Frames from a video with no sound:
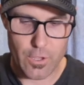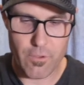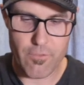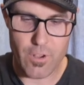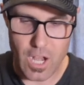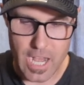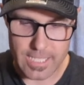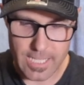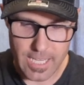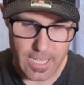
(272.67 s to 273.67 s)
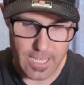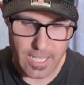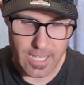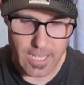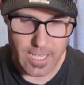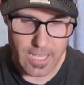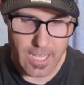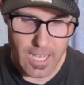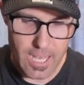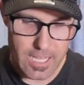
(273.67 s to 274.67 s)
You've got
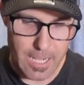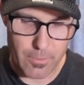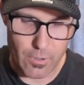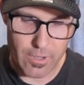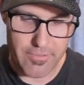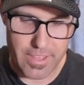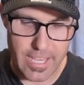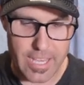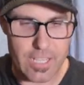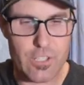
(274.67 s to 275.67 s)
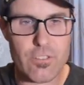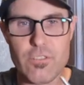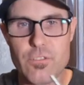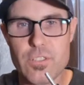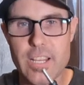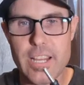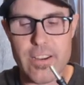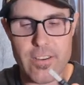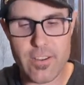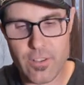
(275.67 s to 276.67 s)
a couple of the uh, screws in
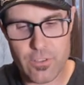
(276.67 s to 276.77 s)
here.